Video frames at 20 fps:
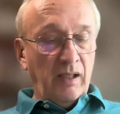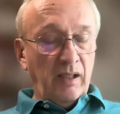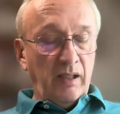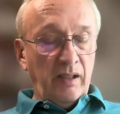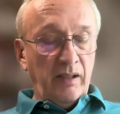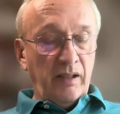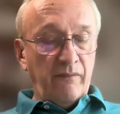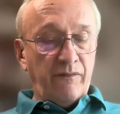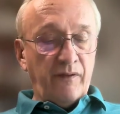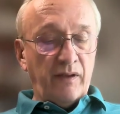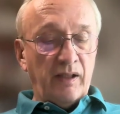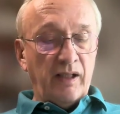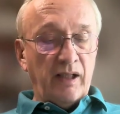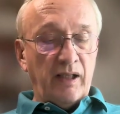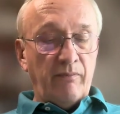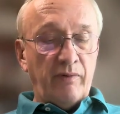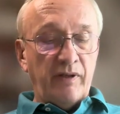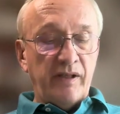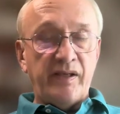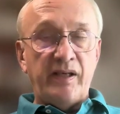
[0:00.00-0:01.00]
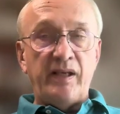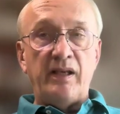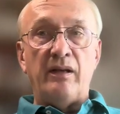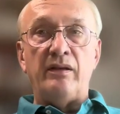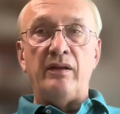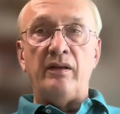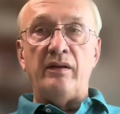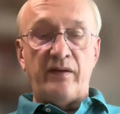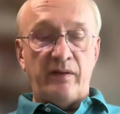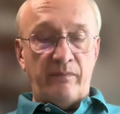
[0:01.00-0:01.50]
In different libraries, he
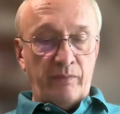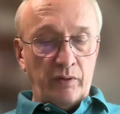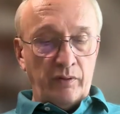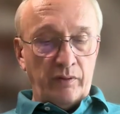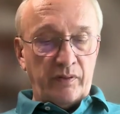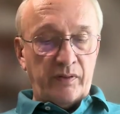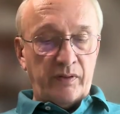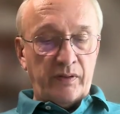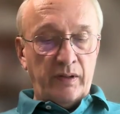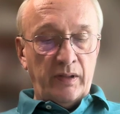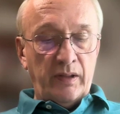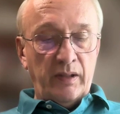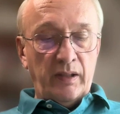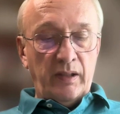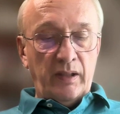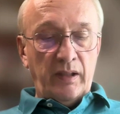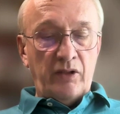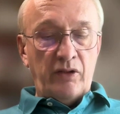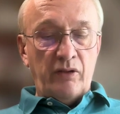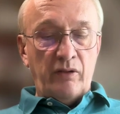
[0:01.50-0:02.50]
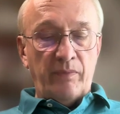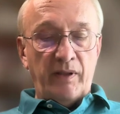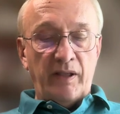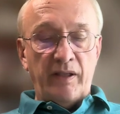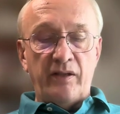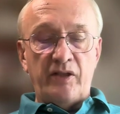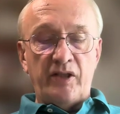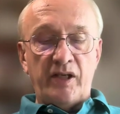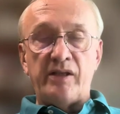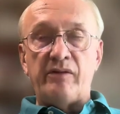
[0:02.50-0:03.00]
unearthed books issued by
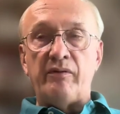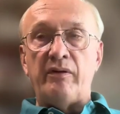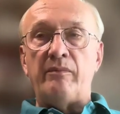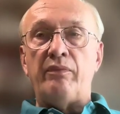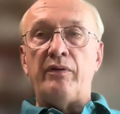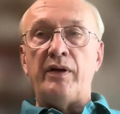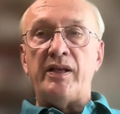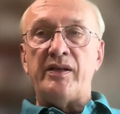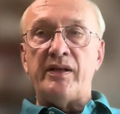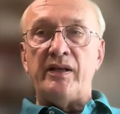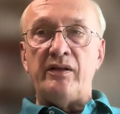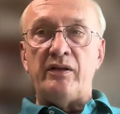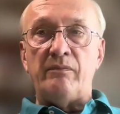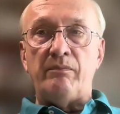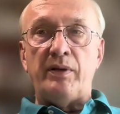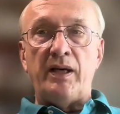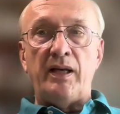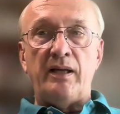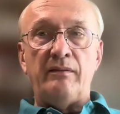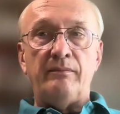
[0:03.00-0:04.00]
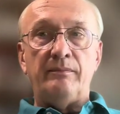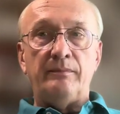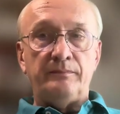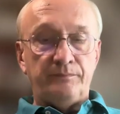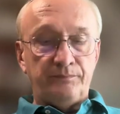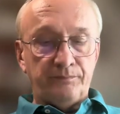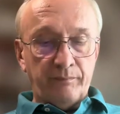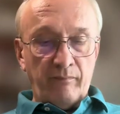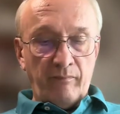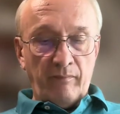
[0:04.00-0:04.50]
the Jesuit press in Japan
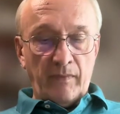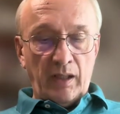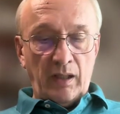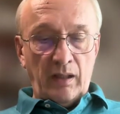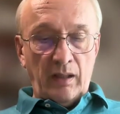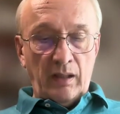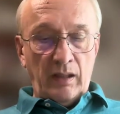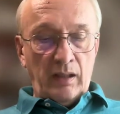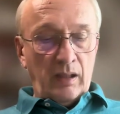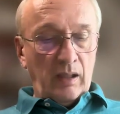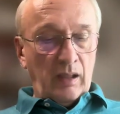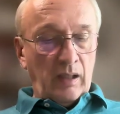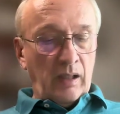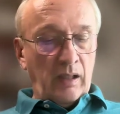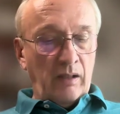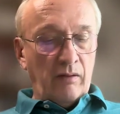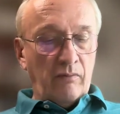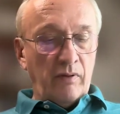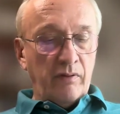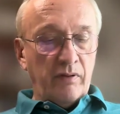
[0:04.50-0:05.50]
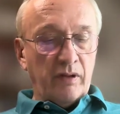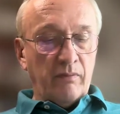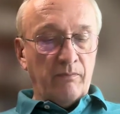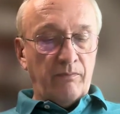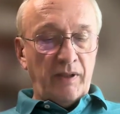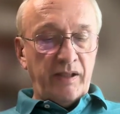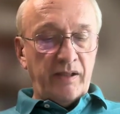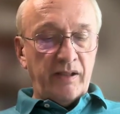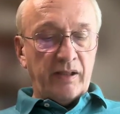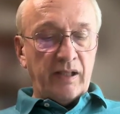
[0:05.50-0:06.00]
and wrote a
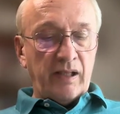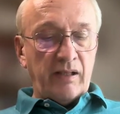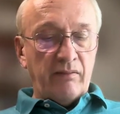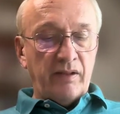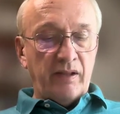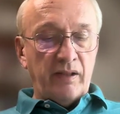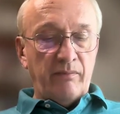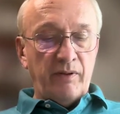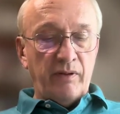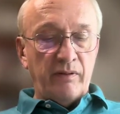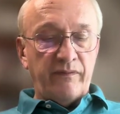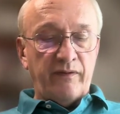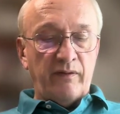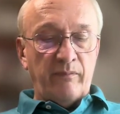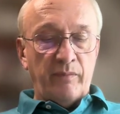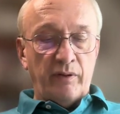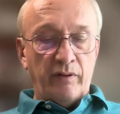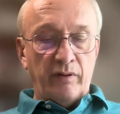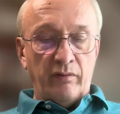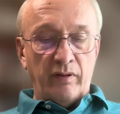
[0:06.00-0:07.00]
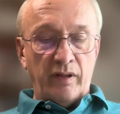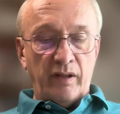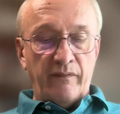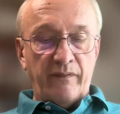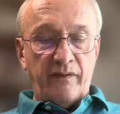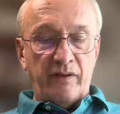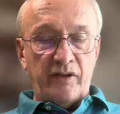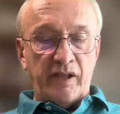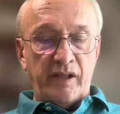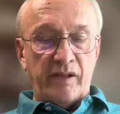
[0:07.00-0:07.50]
complete account in a beautiful
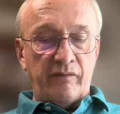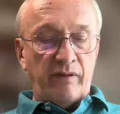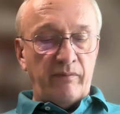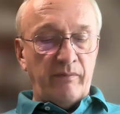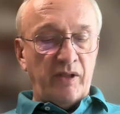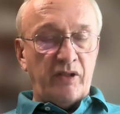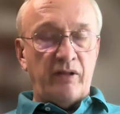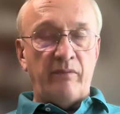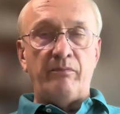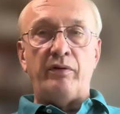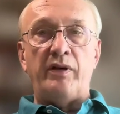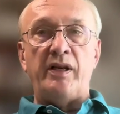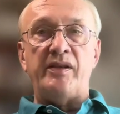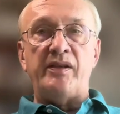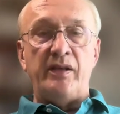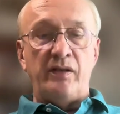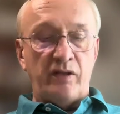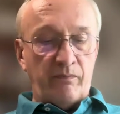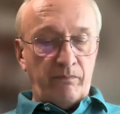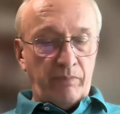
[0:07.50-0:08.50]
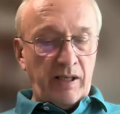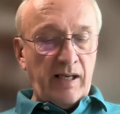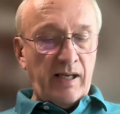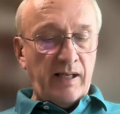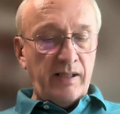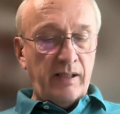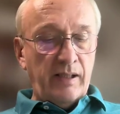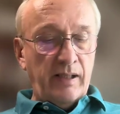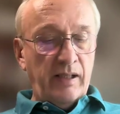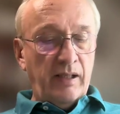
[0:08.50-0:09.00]
monograph, The Jesuit Mission Press in
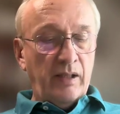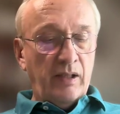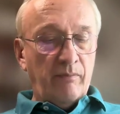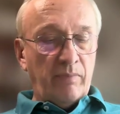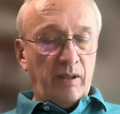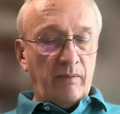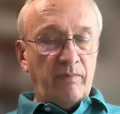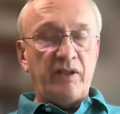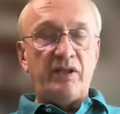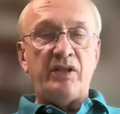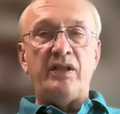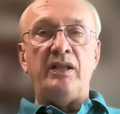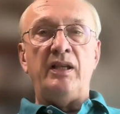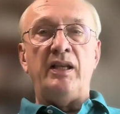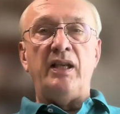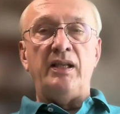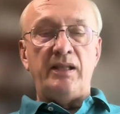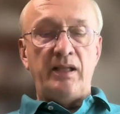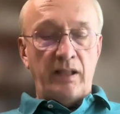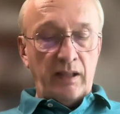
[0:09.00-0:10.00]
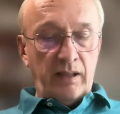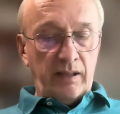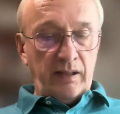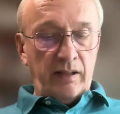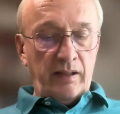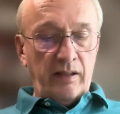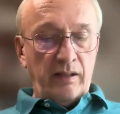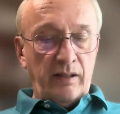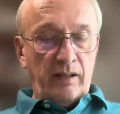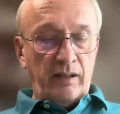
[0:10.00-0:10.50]
Japan, published in
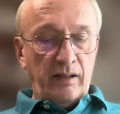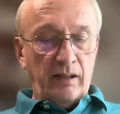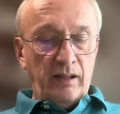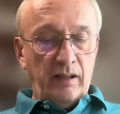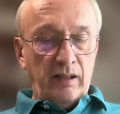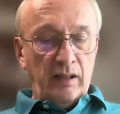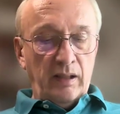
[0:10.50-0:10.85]
1889.